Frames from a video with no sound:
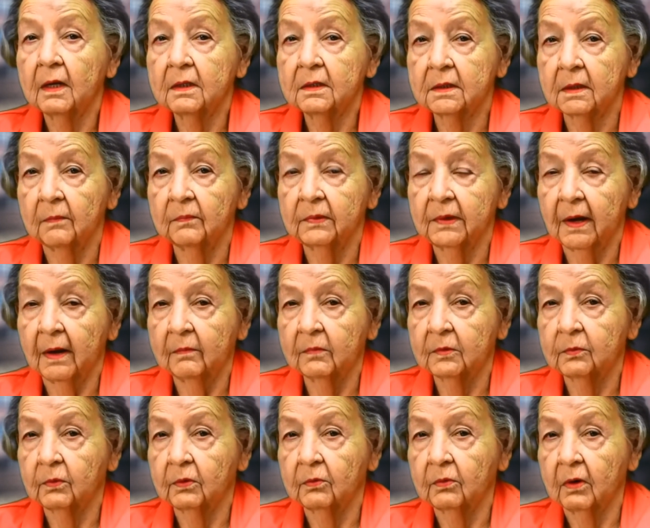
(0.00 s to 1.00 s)

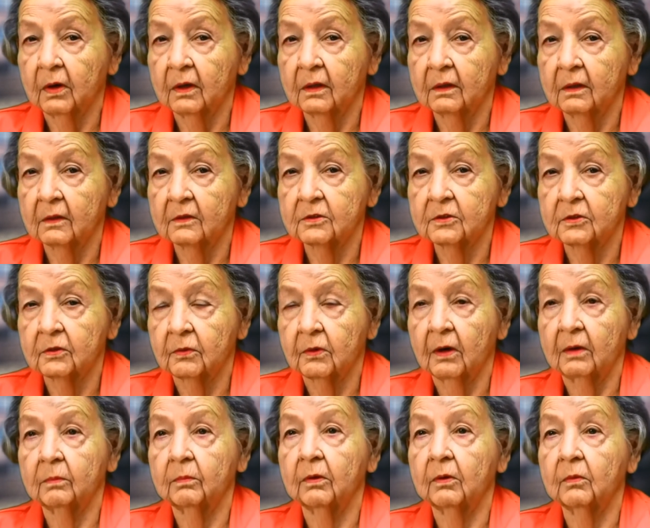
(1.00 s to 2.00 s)
Sometimes we run a little
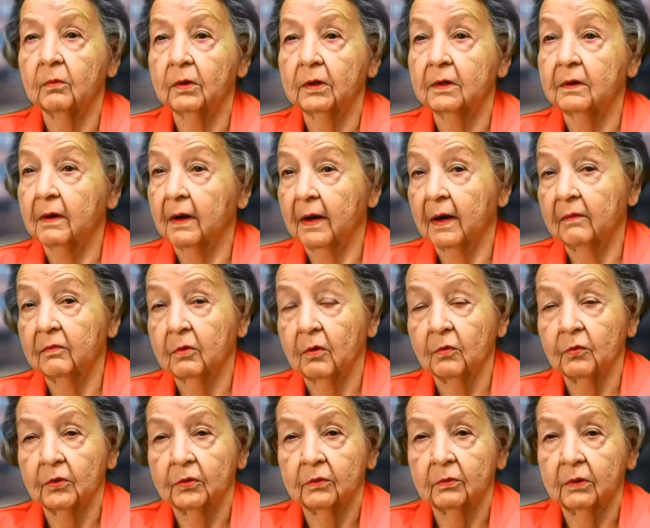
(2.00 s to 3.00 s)
short, but we have
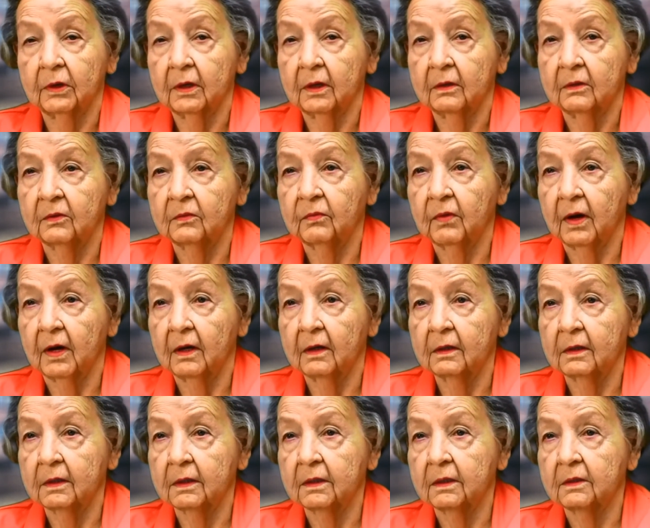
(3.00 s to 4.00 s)
over 300
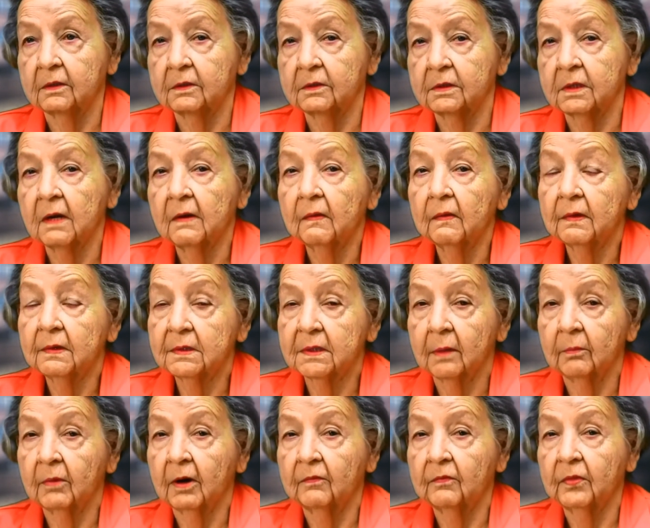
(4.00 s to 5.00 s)
volunteers.
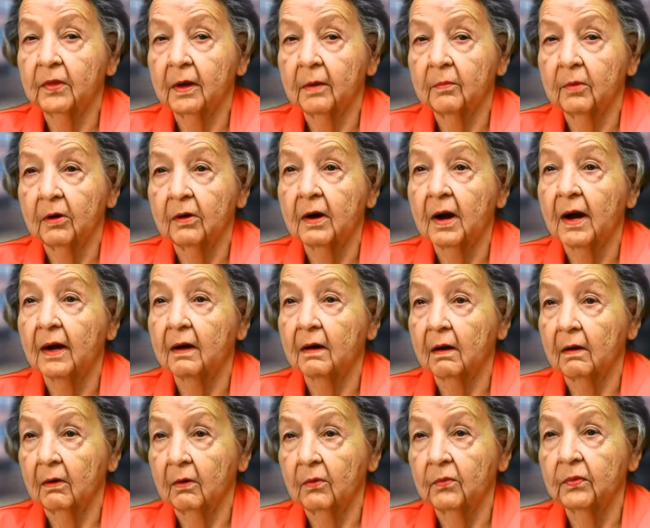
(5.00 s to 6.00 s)
Some of them are not
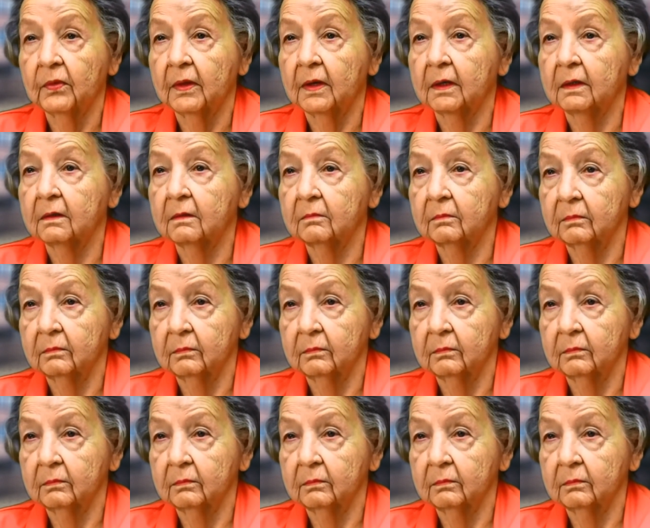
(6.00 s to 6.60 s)
on the